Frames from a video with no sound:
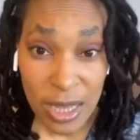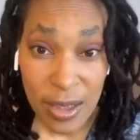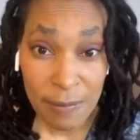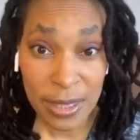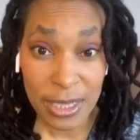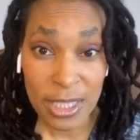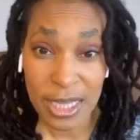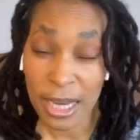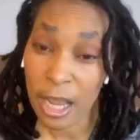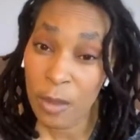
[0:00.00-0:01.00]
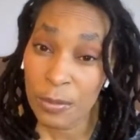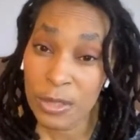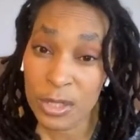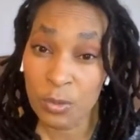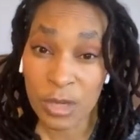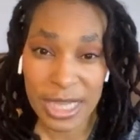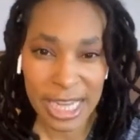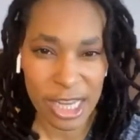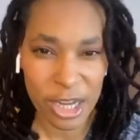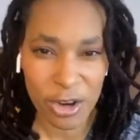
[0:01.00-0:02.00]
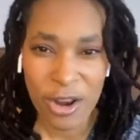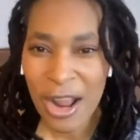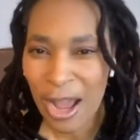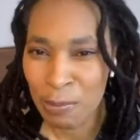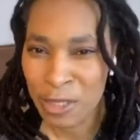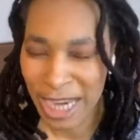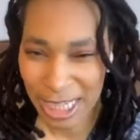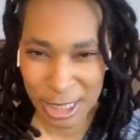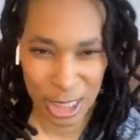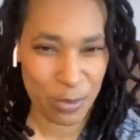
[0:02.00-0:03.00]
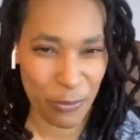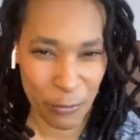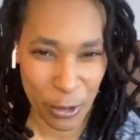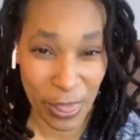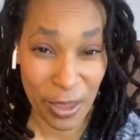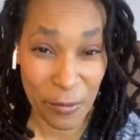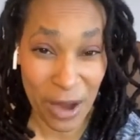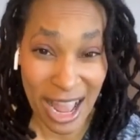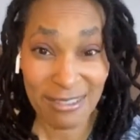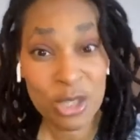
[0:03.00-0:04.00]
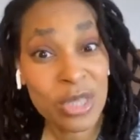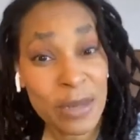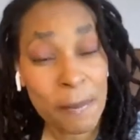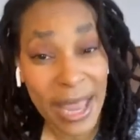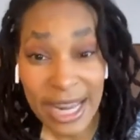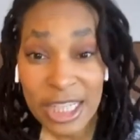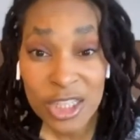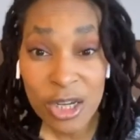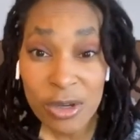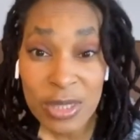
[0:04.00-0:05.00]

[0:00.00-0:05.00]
because it can help you to really hear objections before they arrive. So you can manage those,